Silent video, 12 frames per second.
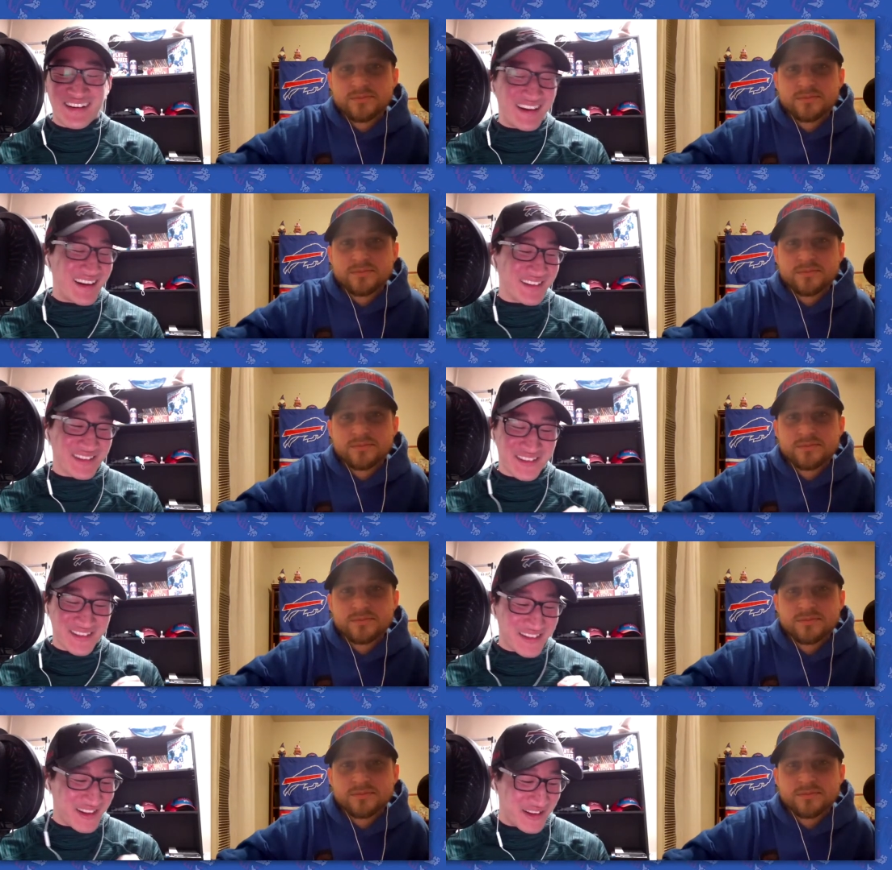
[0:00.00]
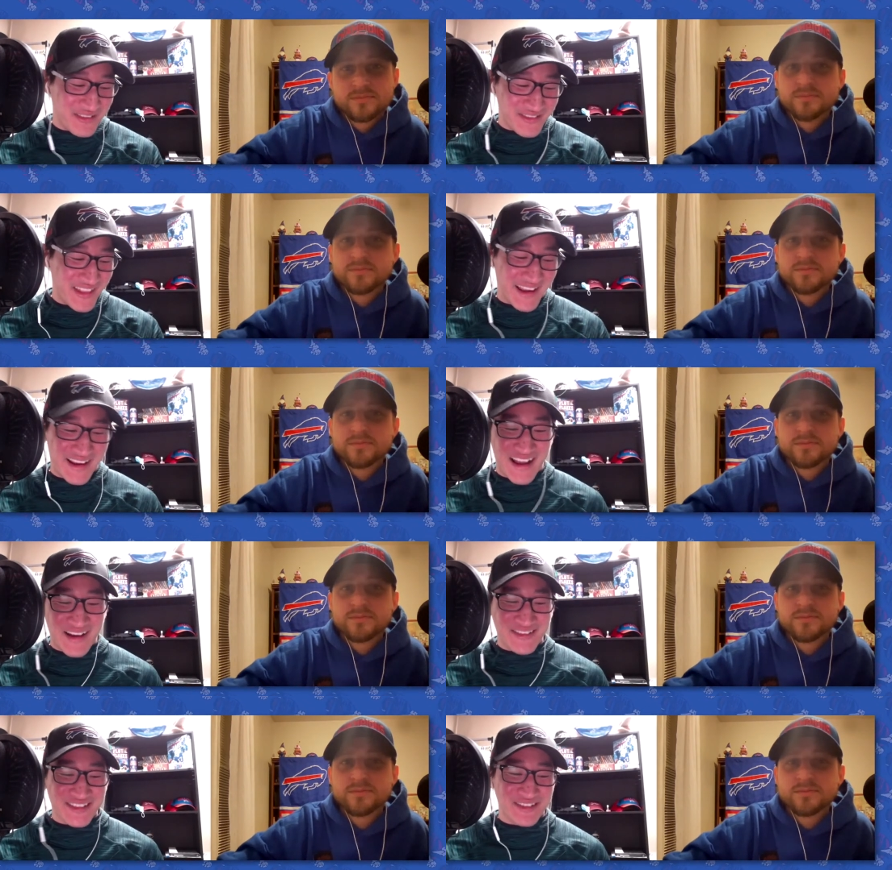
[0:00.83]
Speaker 1: love that
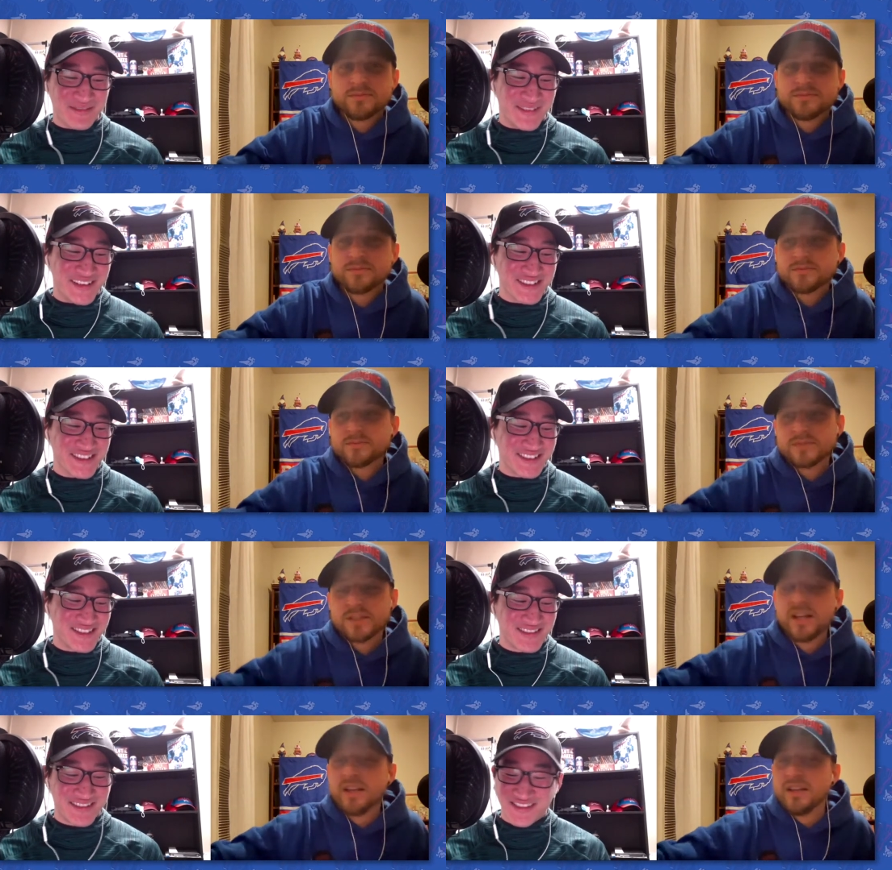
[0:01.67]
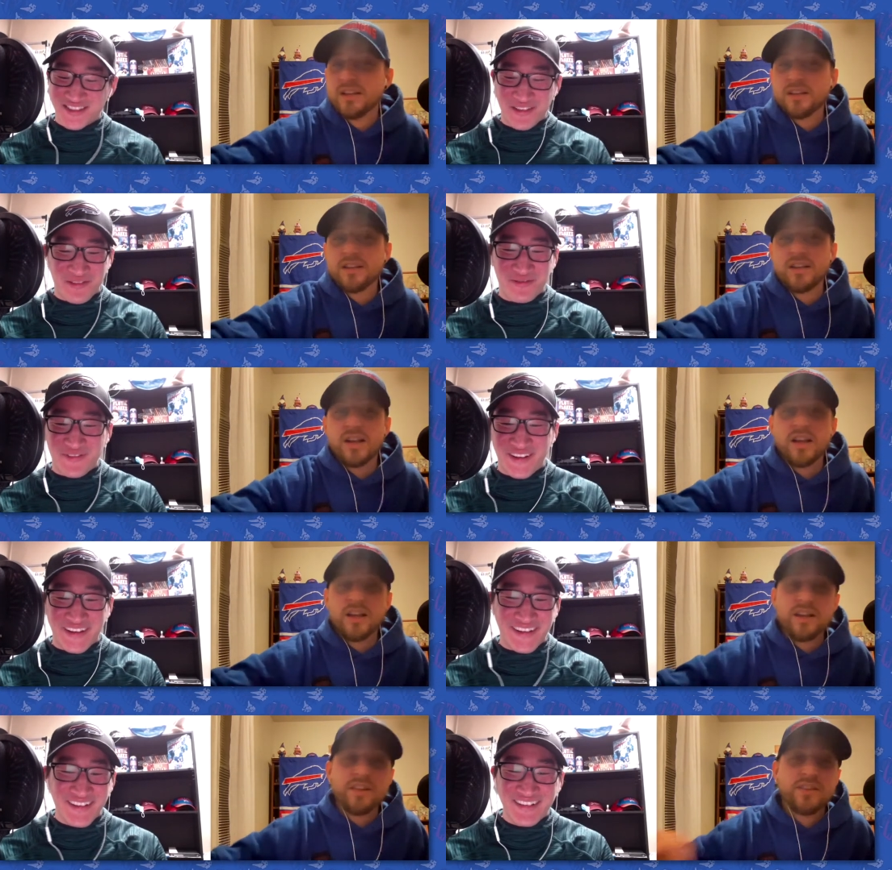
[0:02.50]
comment so much. so
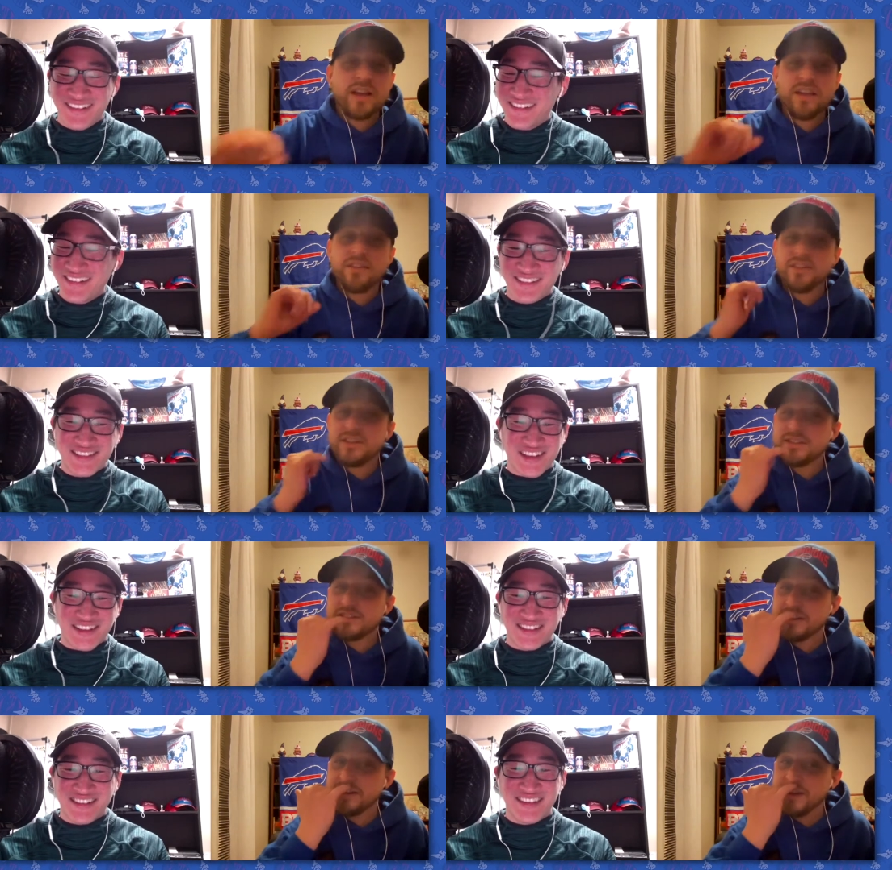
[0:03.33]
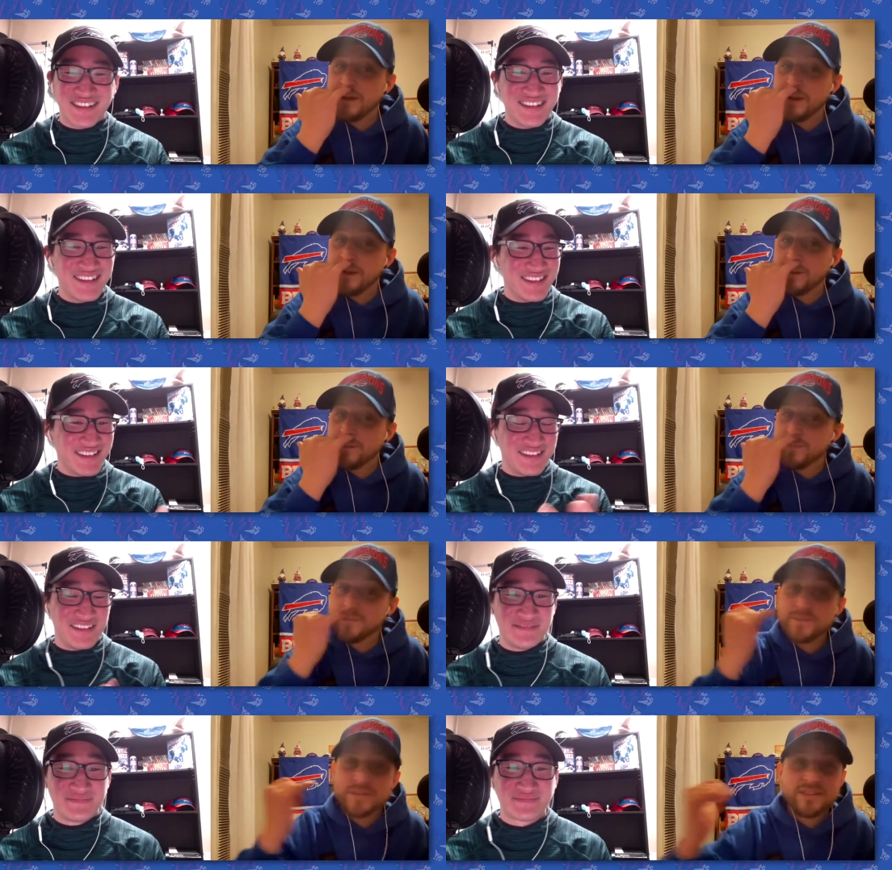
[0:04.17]
funny.
Speaker 2: And listen,
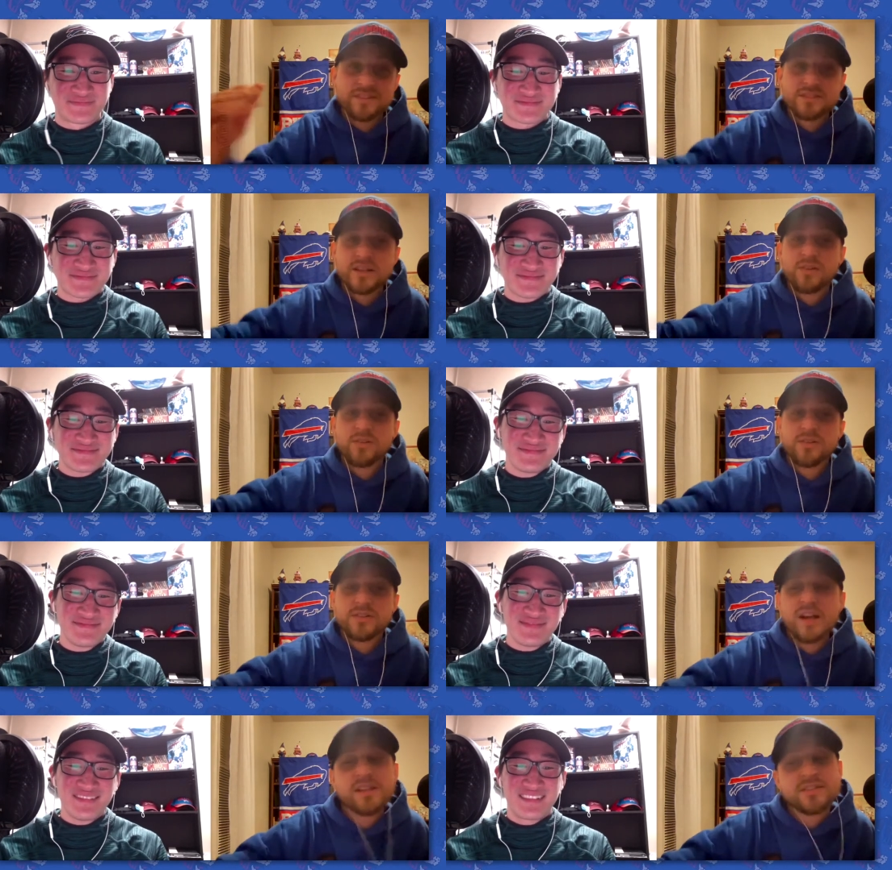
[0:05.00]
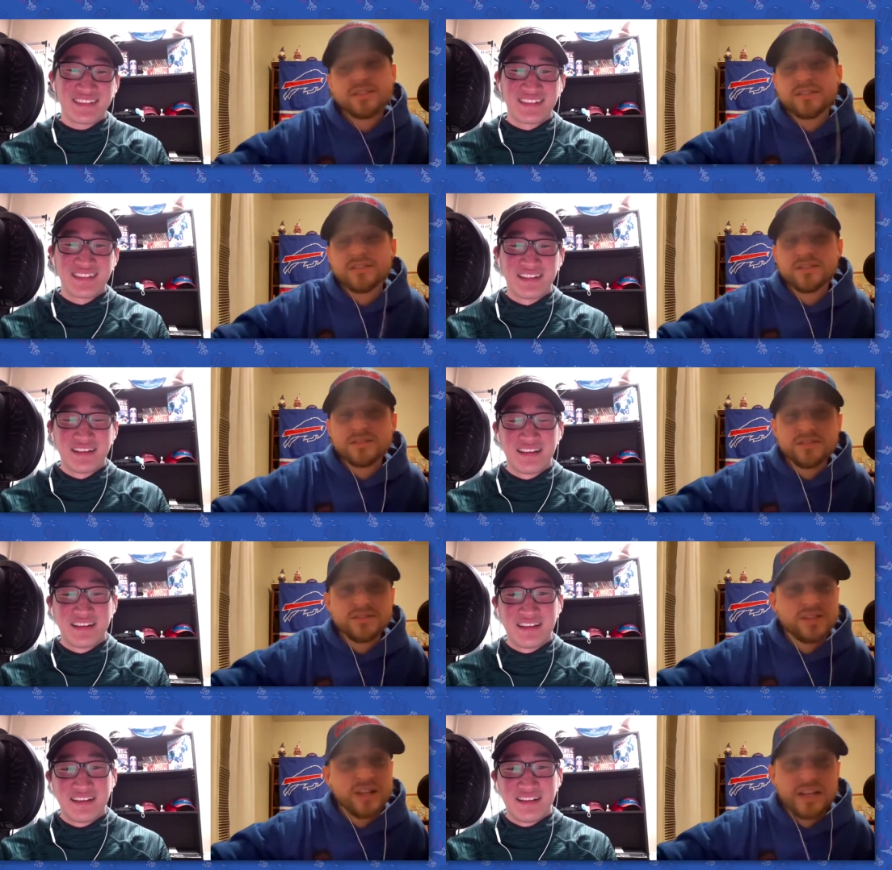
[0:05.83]
Tyrell
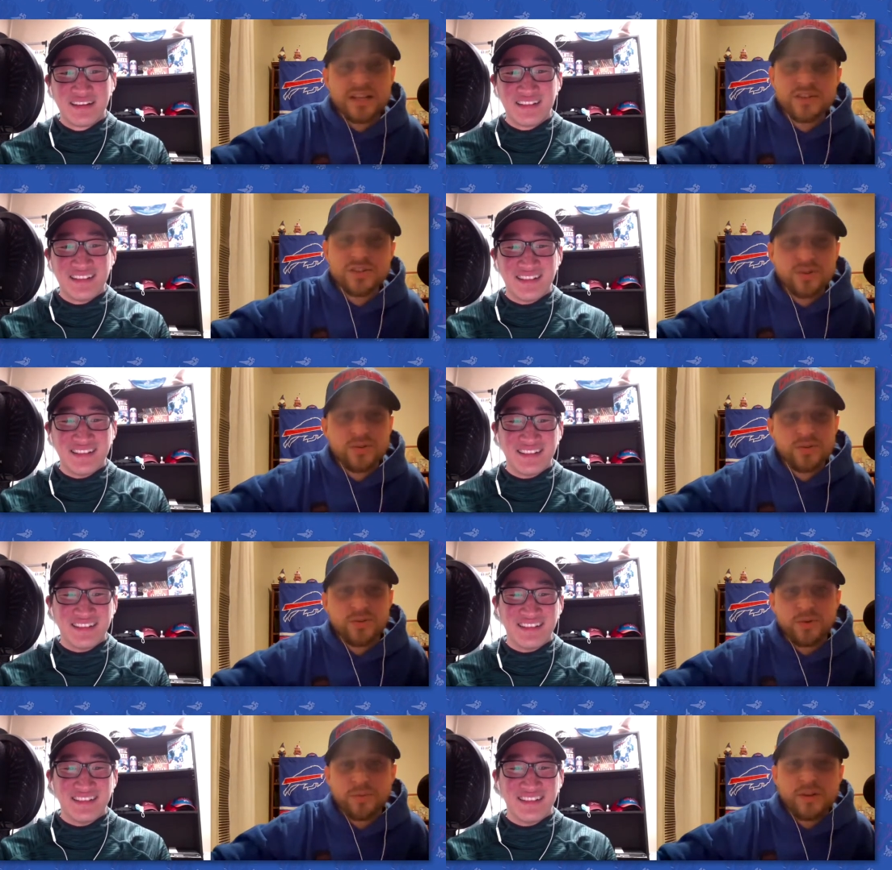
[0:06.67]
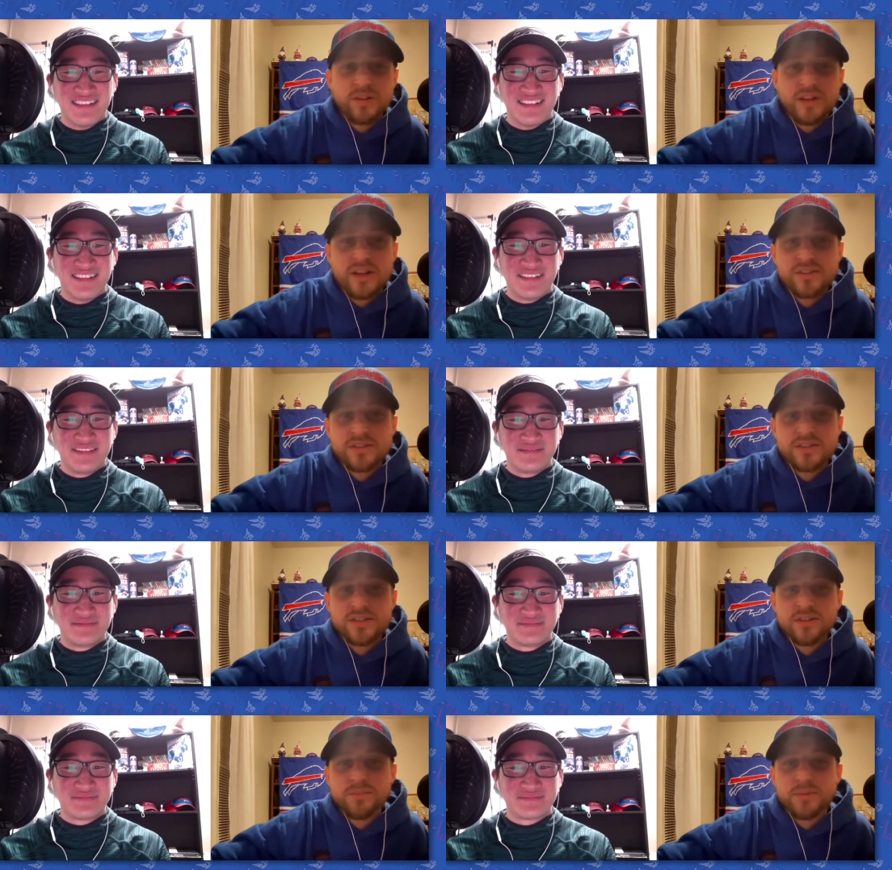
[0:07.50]
Dodson, he showed a little bit last
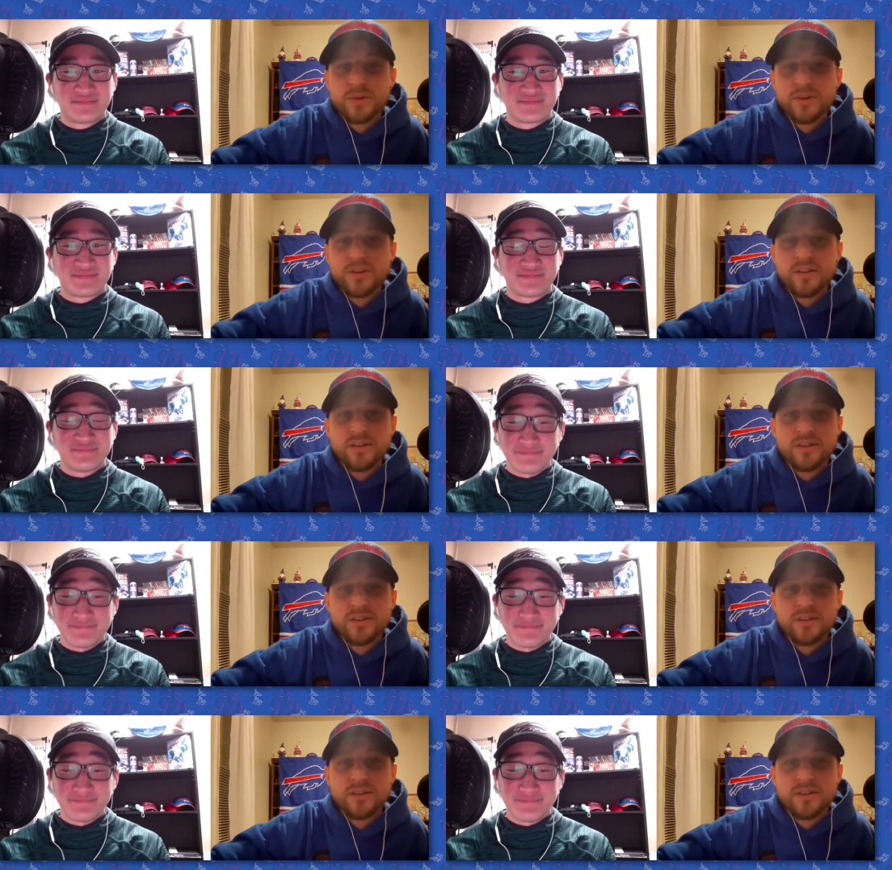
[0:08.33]
year, but you